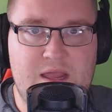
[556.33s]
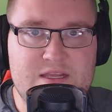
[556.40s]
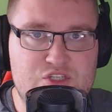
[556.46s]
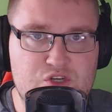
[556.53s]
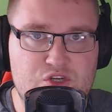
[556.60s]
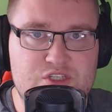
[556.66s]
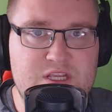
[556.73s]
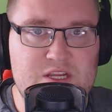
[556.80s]
It's
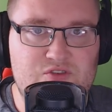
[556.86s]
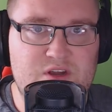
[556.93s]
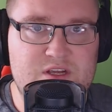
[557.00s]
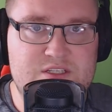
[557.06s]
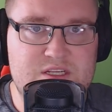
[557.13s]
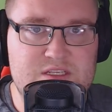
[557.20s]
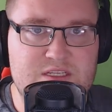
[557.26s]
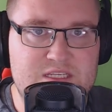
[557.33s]
just
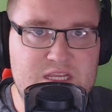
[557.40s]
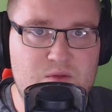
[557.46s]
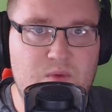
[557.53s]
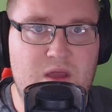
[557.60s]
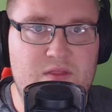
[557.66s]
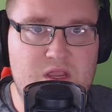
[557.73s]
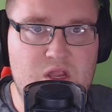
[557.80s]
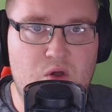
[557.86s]
interesting to see
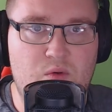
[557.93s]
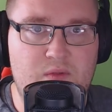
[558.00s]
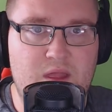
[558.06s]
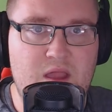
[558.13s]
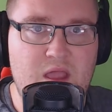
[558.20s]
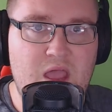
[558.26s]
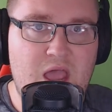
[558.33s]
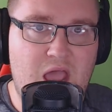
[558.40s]
where they go with that.